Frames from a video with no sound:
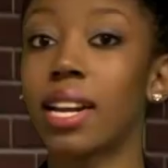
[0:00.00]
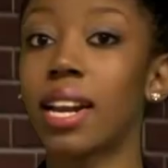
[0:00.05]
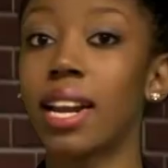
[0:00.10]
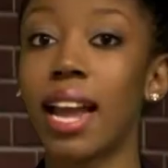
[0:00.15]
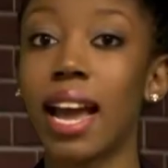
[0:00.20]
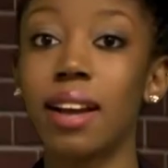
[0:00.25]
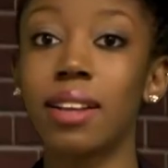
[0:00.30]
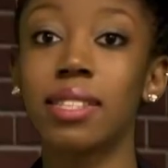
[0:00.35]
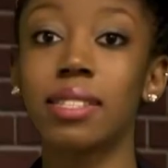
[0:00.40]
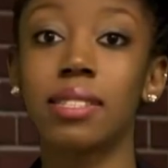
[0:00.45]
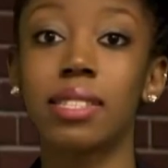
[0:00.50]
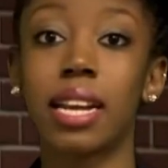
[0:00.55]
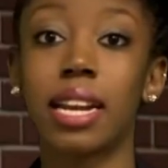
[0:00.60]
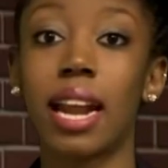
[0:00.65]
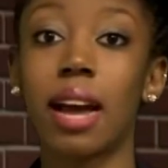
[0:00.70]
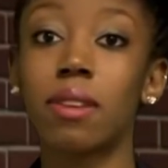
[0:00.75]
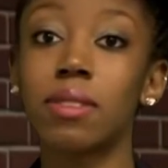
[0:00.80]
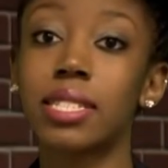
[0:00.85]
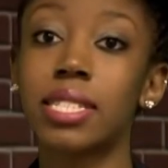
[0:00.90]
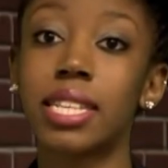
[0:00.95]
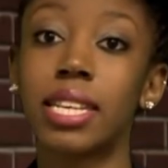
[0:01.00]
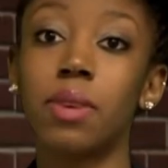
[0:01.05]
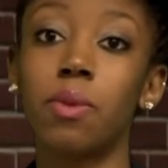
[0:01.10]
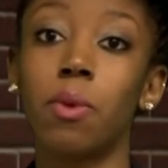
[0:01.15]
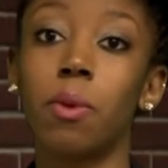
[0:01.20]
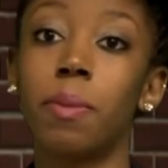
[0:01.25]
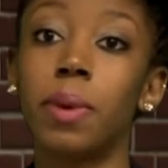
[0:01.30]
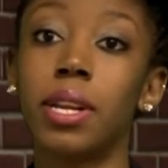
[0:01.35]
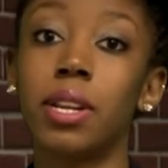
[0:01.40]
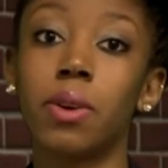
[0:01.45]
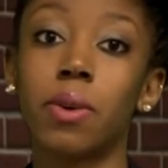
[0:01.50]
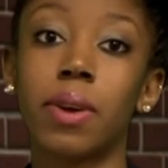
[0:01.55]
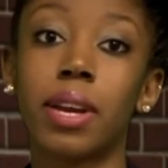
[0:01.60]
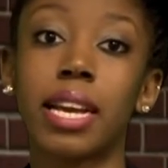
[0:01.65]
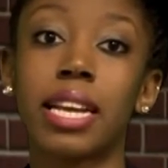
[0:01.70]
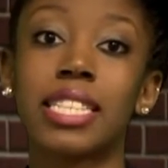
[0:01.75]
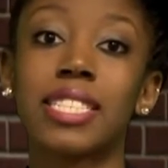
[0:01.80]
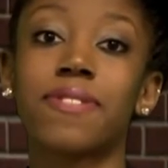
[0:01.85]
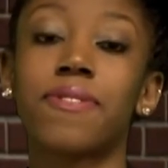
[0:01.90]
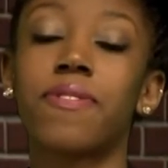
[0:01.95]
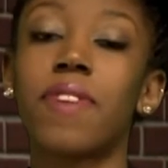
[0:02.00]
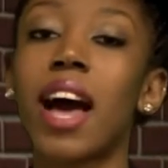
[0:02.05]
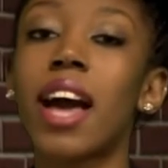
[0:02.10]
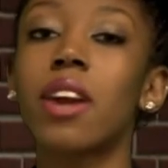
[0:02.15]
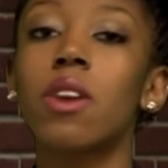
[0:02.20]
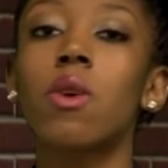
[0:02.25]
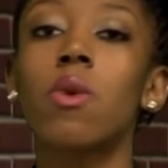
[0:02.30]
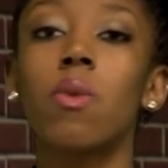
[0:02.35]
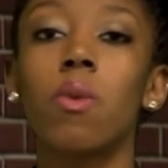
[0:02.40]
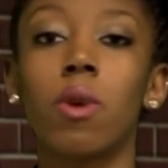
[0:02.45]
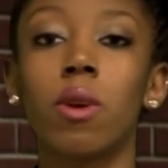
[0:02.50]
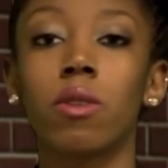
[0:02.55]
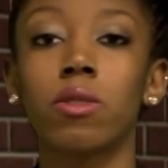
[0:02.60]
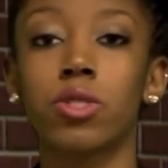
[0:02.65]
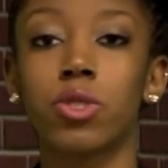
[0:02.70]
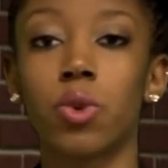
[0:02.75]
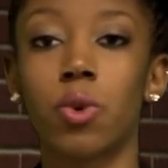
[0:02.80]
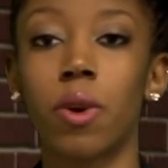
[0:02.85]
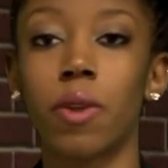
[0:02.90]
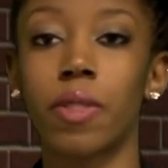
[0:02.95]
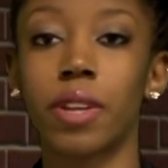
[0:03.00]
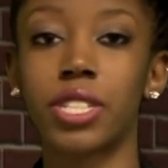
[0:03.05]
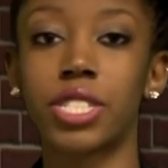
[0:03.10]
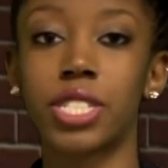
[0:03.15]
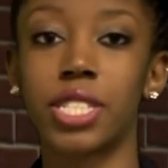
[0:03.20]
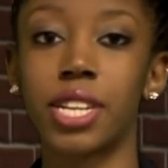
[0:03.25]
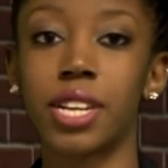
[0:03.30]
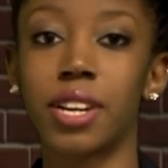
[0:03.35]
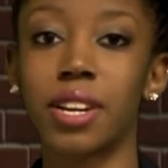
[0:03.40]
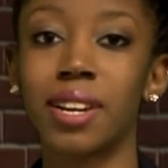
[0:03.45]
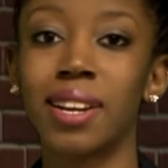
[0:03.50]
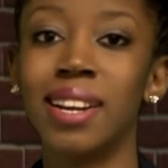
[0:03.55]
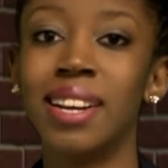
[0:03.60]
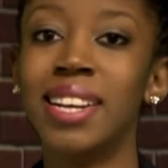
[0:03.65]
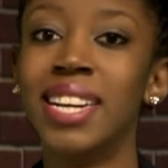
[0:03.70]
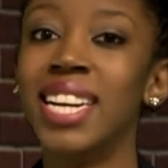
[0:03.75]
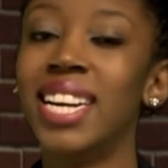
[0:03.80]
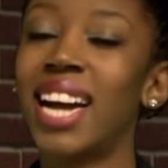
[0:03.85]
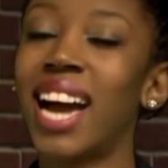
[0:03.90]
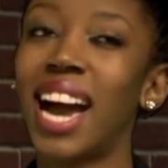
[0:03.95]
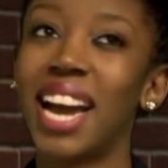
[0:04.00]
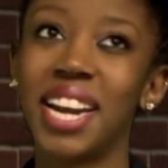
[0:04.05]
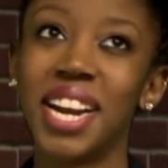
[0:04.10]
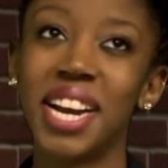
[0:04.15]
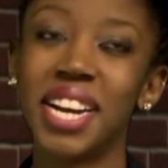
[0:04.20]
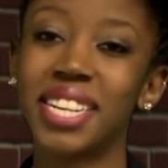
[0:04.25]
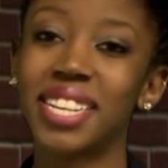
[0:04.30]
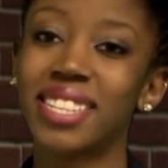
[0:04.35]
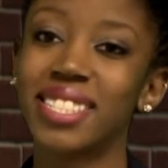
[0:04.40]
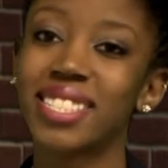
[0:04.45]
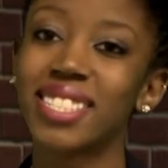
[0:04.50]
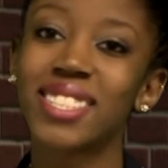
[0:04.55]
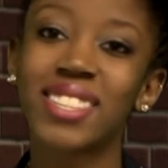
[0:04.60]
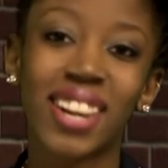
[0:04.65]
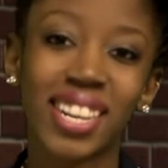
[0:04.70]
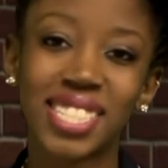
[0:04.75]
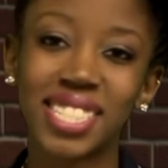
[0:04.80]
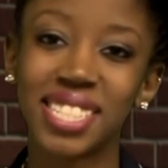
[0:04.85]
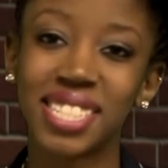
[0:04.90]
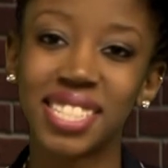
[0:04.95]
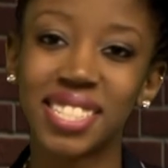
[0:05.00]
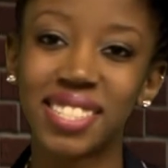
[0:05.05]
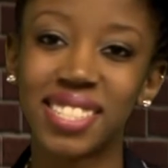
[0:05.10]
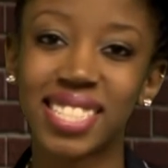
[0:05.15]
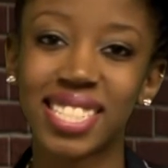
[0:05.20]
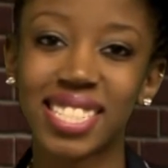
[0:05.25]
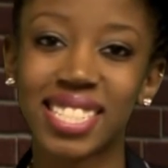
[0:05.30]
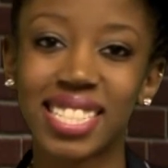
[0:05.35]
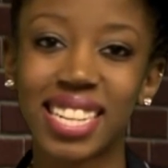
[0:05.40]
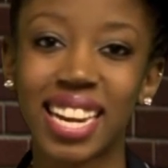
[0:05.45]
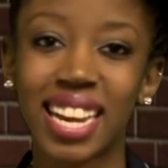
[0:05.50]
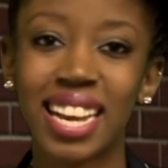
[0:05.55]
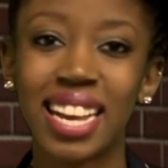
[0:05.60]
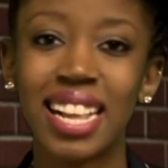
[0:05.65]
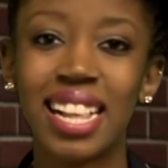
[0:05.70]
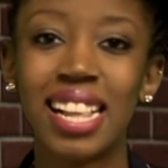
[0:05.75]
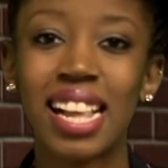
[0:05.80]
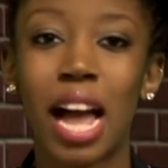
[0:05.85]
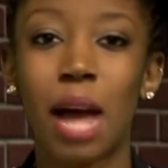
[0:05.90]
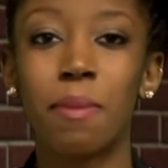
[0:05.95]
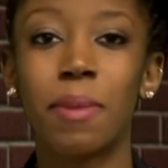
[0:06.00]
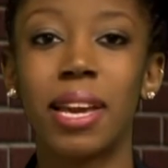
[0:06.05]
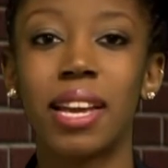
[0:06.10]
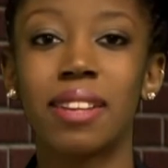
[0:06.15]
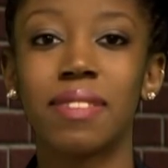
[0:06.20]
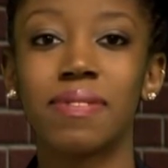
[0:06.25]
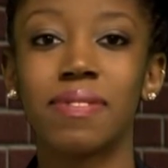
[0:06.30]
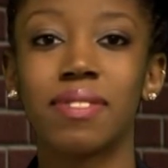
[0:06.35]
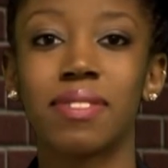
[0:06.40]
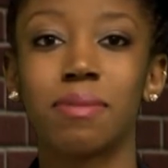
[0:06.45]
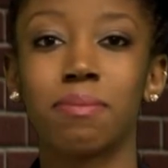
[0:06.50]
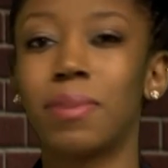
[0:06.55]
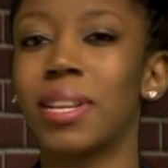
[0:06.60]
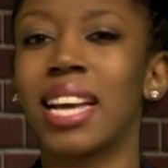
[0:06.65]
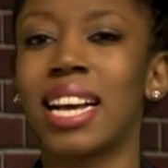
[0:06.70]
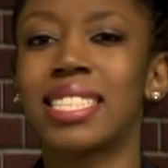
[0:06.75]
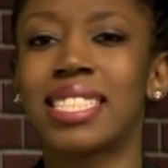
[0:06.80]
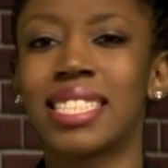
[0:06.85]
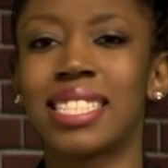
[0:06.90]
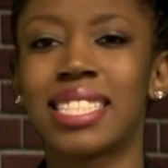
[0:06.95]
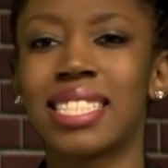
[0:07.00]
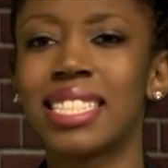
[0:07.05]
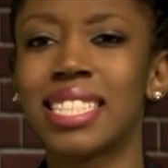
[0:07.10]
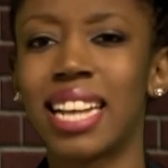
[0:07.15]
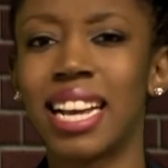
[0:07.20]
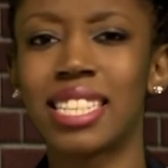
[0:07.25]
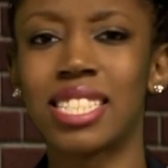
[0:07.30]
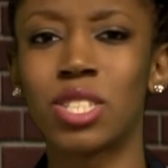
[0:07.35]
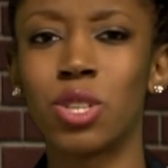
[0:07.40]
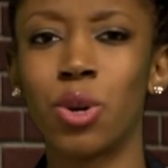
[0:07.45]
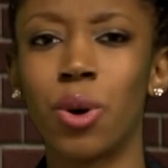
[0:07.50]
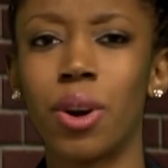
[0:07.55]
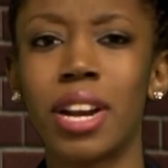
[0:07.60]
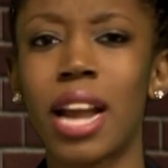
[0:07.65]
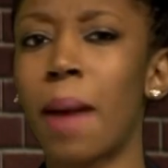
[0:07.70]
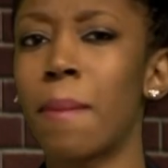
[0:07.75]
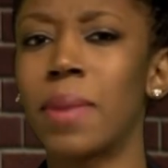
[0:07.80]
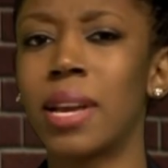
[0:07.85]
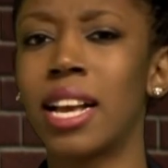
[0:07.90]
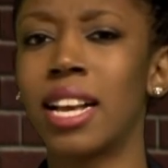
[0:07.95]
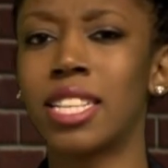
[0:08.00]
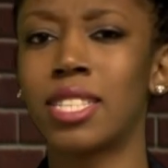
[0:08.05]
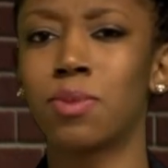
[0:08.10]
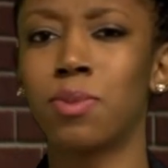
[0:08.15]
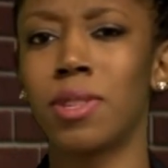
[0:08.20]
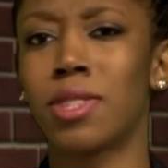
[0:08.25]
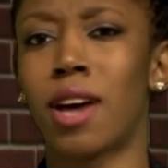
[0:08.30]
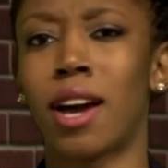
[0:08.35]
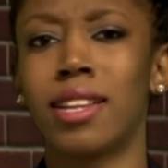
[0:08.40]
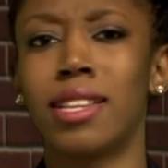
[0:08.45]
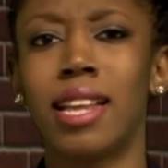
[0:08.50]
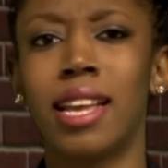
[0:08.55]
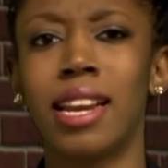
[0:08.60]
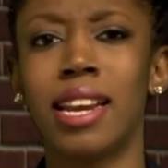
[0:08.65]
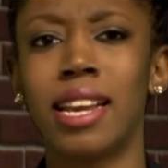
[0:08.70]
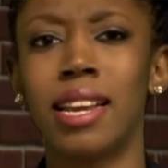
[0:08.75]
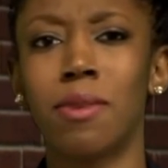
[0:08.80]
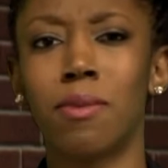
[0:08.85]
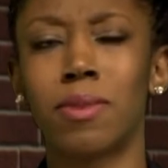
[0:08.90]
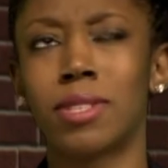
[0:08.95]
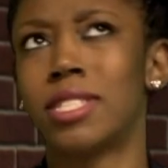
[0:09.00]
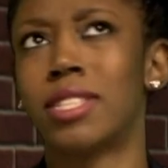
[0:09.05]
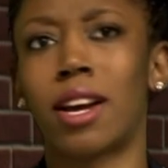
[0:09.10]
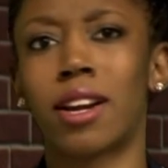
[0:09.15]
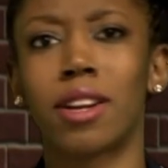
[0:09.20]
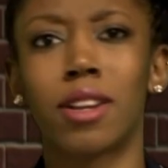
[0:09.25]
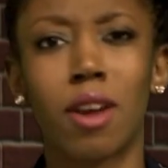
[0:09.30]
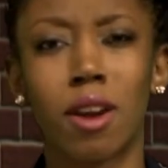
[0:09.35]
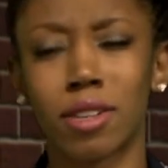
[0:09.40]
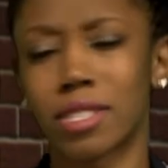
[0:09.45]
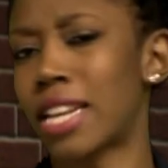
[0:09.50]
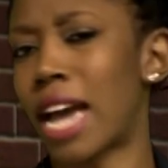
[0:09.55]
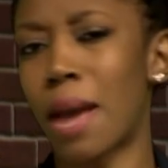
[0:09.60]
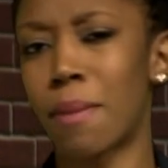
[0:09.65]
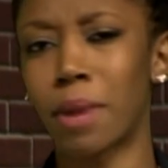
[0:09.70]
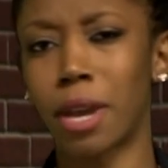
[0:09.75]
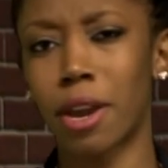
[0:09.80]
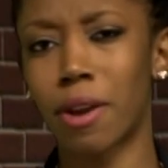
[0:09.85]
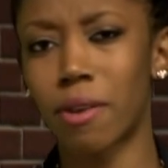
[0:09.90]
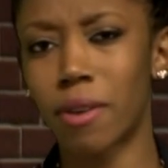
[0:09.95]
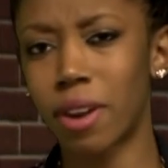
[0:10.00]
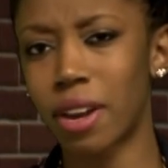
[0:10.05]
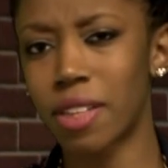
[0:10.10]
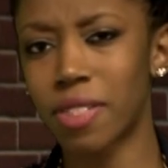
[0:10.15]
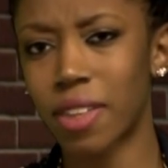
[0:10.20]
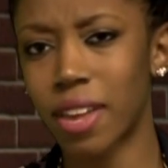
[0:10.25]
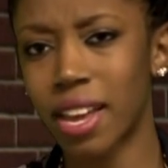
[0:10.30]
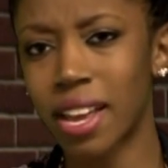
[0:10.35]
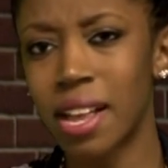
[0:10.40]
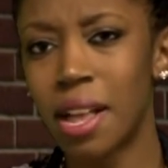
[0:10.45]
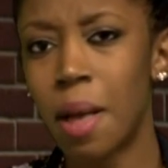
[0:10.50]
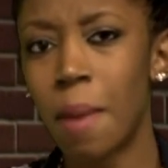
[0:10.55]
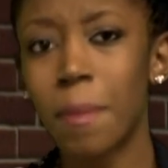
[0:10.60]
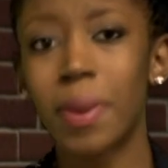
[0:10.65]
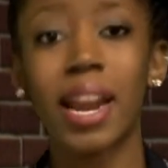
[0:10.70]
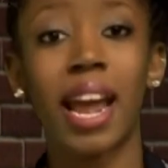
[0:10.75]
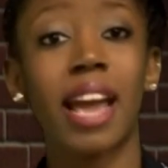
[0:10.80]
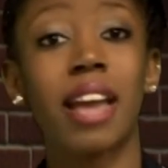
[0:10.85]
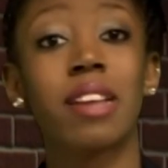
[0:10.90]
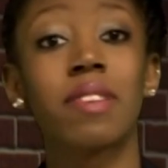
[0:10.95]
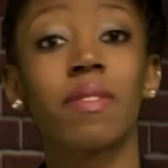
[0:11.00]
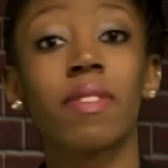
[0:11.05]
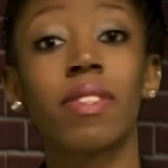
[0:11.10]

announced he will be doing his final world tour this year. I know, crushing news, isn't it? I mean, because it's his last tour, not because we thought Diddy was done a long time ago or anything. But hey,